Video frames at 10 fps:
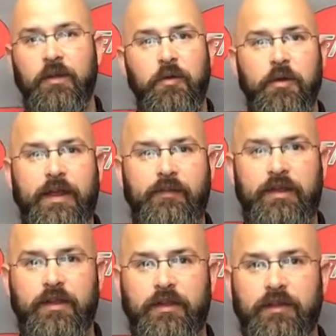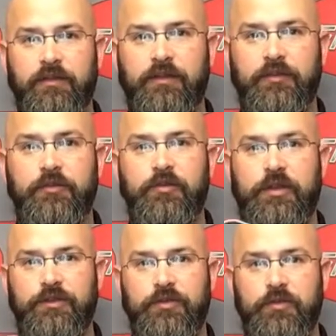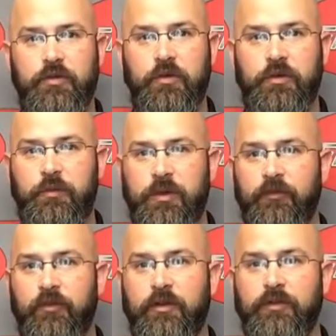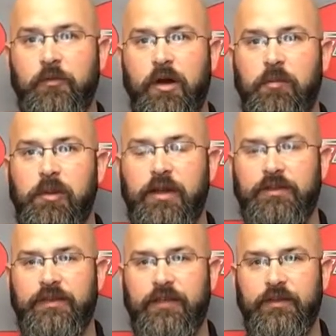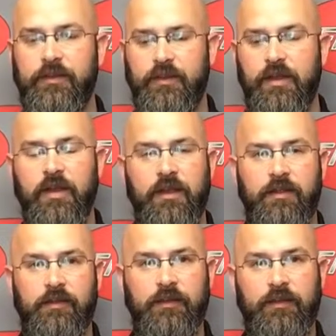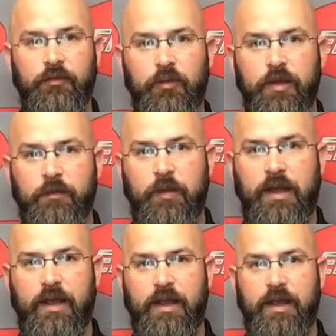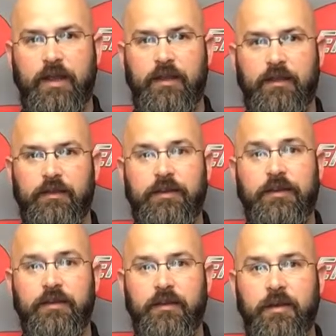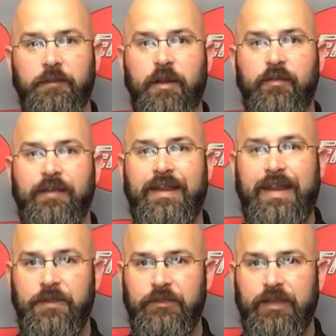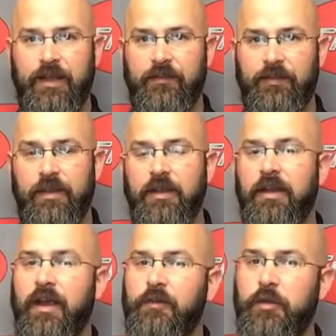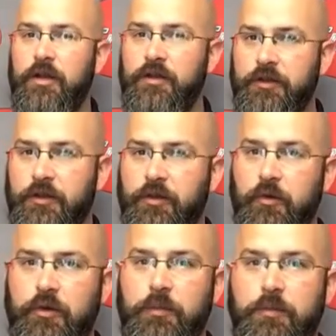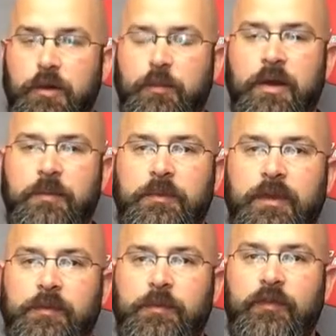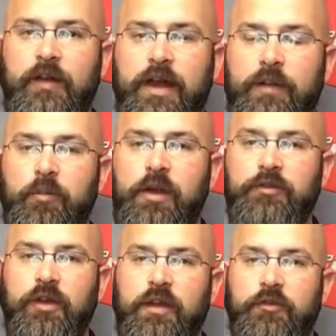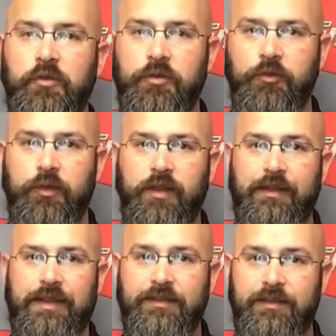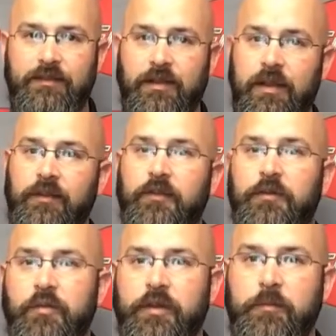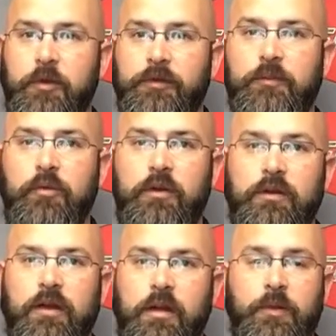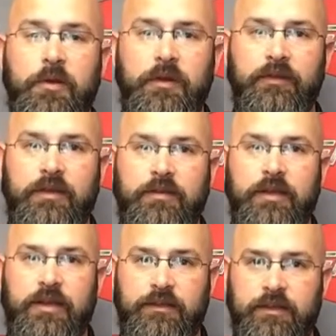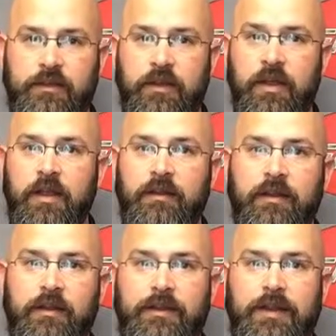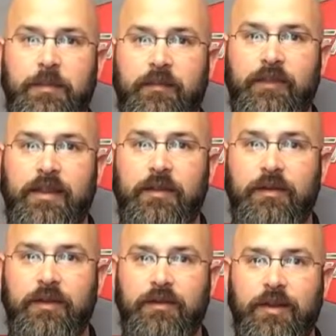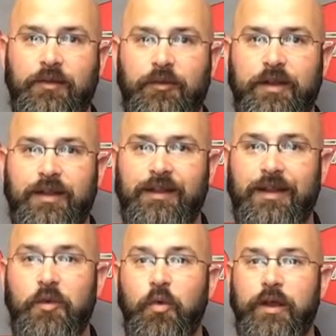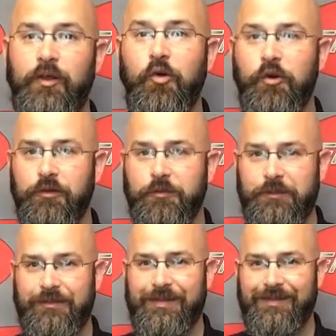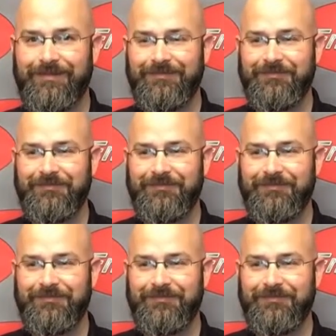What we have here is just your traditional oil pump for a small block Chevy. This is run by a gear that comes off of the camshaft. As we all know, the oil pump does provide pressurized oil throughout the engine, so it's one of the most important components in your engine, going to keep everything running like a well-oiled machine.